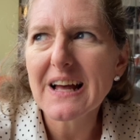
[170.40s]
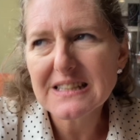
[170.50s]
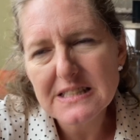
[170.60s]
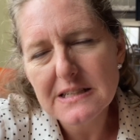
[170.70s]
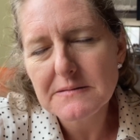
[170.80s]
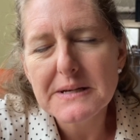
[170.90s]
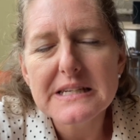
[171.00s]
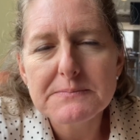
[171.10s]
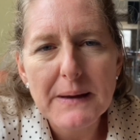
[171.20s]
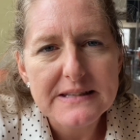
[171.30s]
that's to be
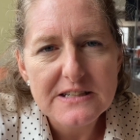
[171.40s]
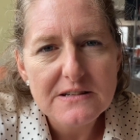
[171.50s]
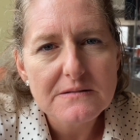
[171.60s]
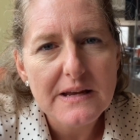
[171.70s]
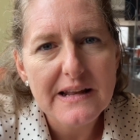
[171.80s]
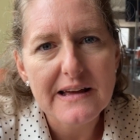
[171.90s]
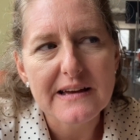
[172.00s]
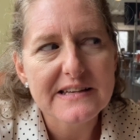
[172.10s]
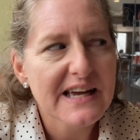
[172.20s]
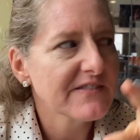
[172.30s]
expected in
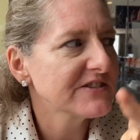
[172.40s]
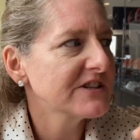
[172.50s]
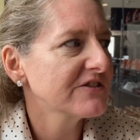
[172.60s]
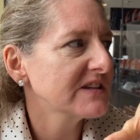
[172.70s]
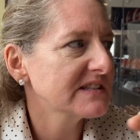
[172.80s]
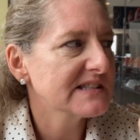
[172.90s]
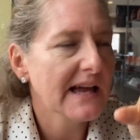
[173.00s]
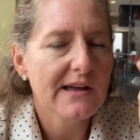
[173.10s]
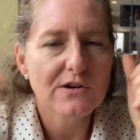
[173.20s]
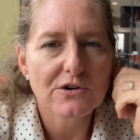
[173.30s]
a cafeteria
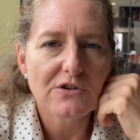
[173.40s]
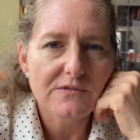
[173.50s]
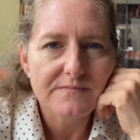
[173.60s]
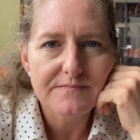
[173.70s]
style